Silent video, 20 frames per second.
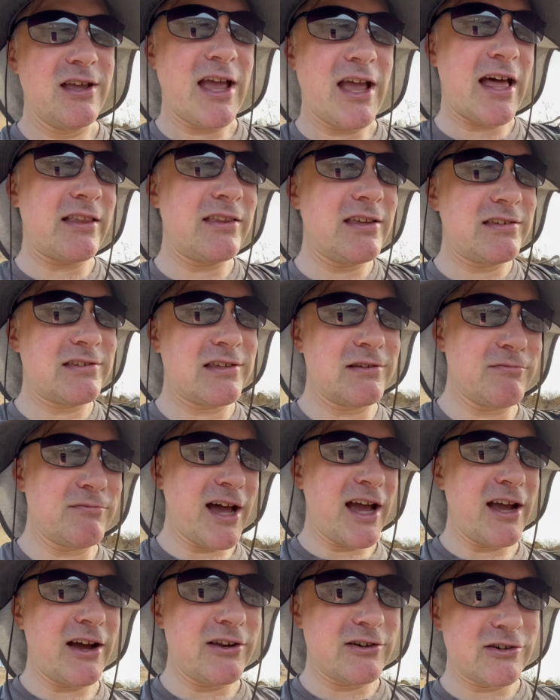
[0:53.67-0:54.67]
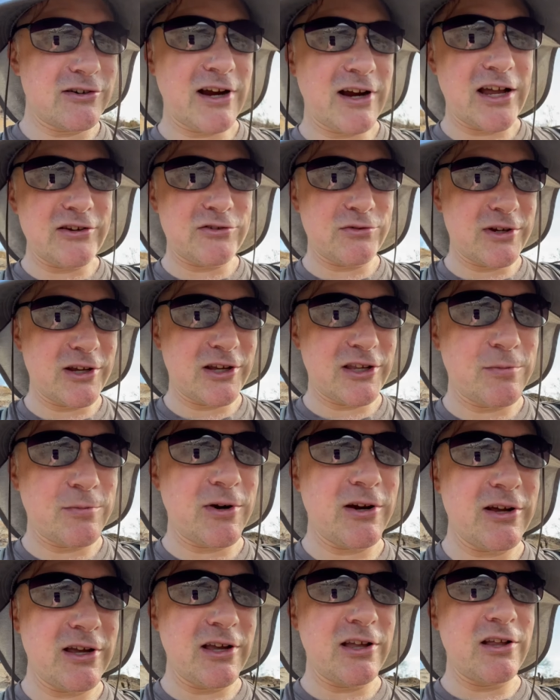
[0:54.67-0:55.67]
at least in my undergraduate
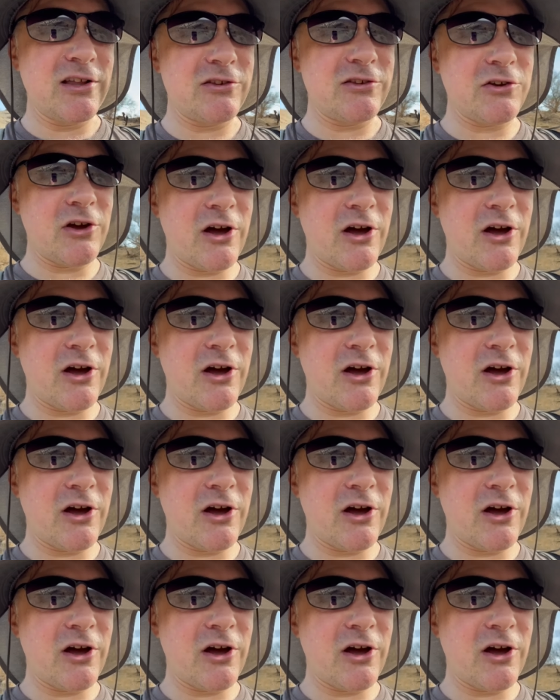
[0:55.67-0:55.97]
experience,